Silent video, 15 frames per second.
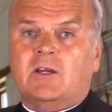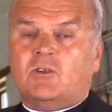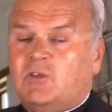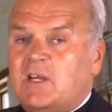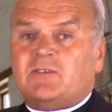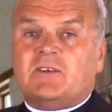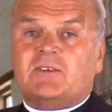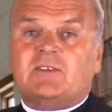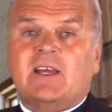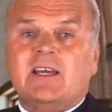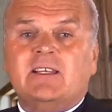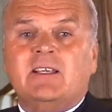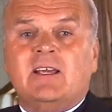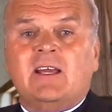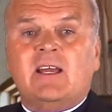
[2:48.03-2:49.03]
Jesus
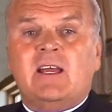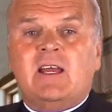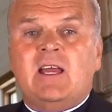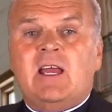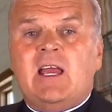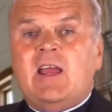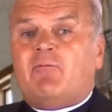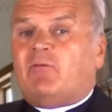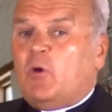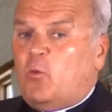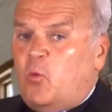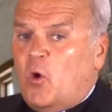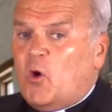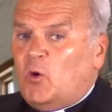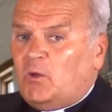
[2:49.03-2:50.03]
said, If the
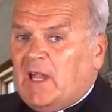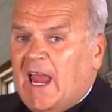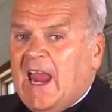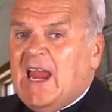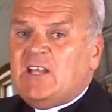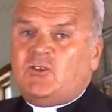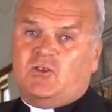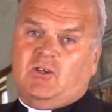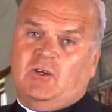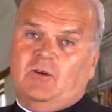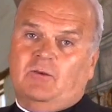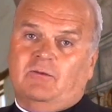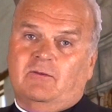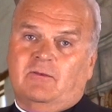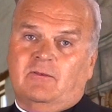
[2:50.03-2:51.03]
world hates
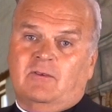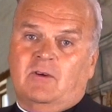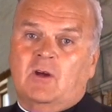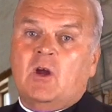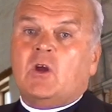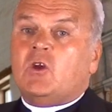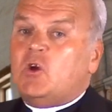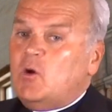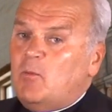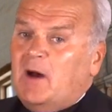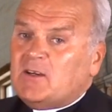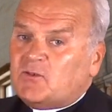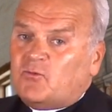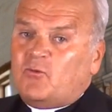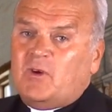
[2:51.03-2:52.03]
you, you
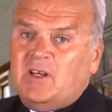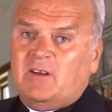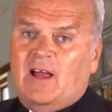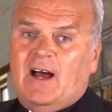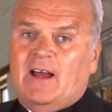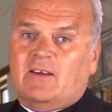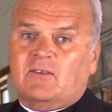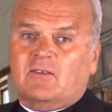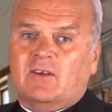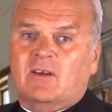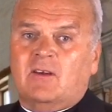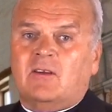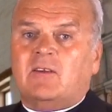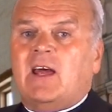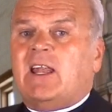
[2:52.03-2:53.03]
must realize
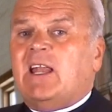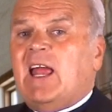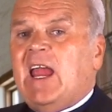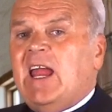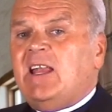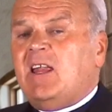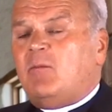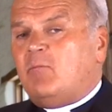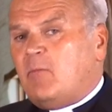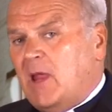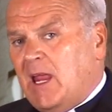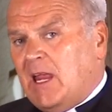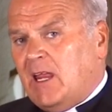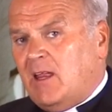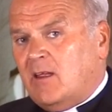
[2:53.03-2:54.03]
that it hated
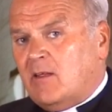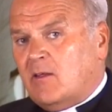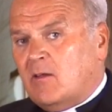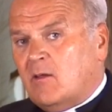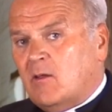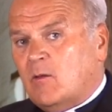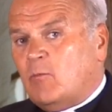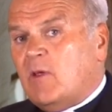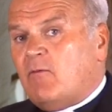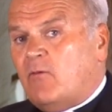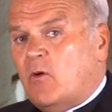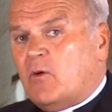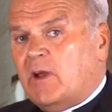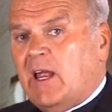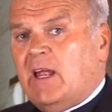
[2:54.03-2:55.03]
me
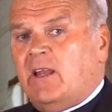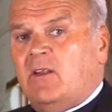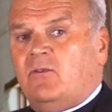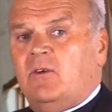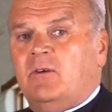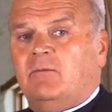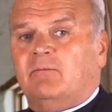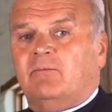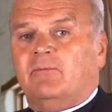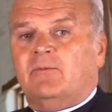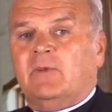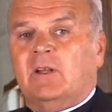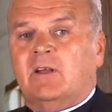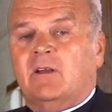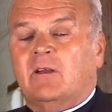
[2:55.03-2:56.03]
before it hated you.
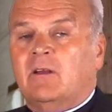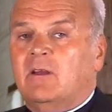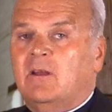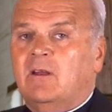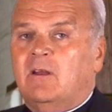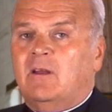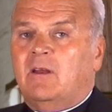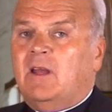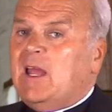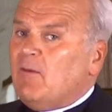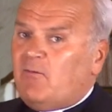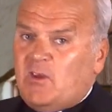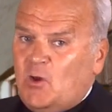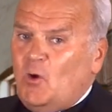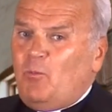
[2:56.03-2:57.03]

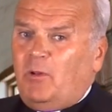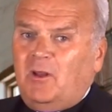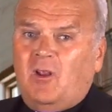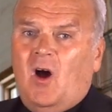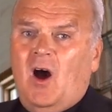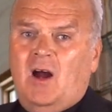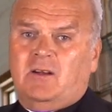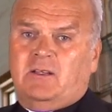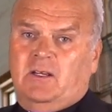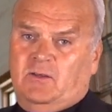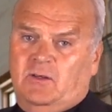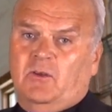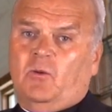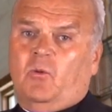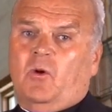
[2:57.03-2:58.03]
If you
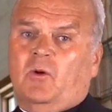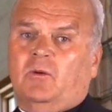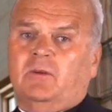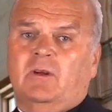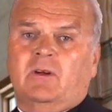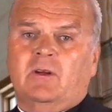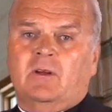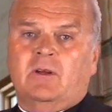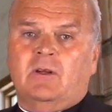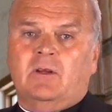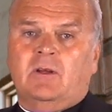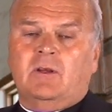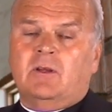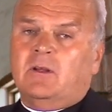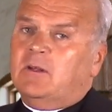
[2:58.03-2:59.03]
belonged to the world,
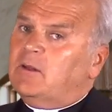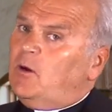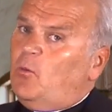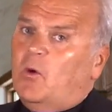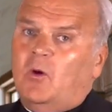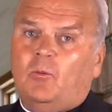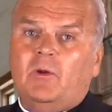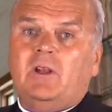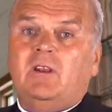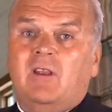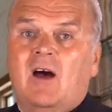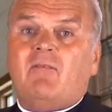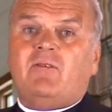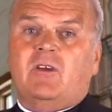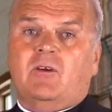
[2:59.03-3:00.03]
the world would
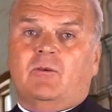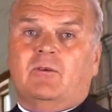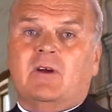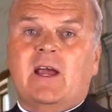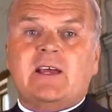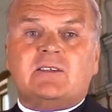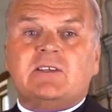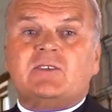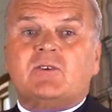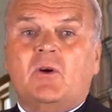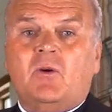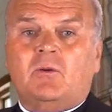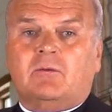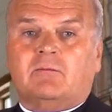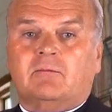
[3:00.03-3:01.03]
love you as its
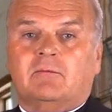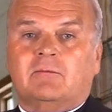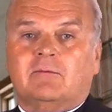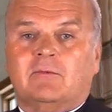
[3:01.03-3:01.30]
own.